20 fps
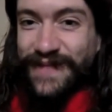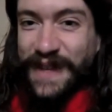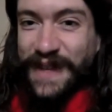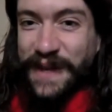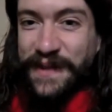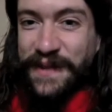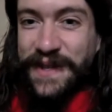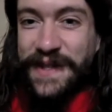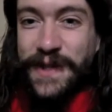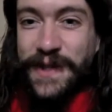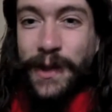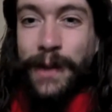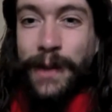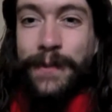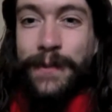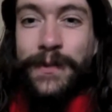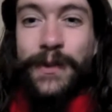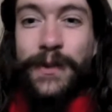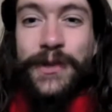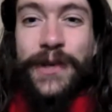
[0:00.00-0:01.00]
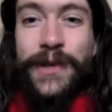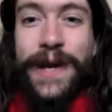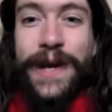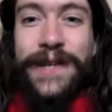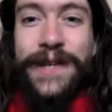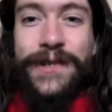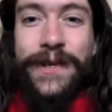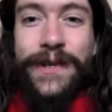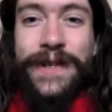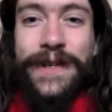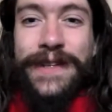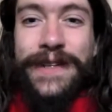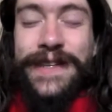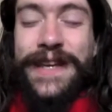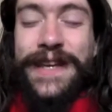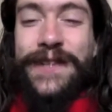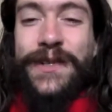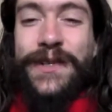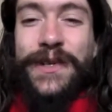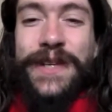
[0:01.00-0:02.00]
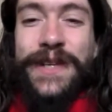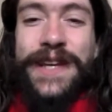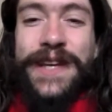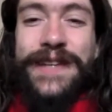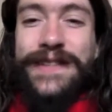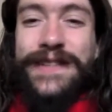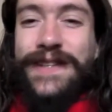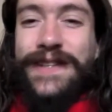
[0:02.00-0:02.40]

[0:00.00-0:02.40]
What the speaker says: these herbs were treasured in the ancient days,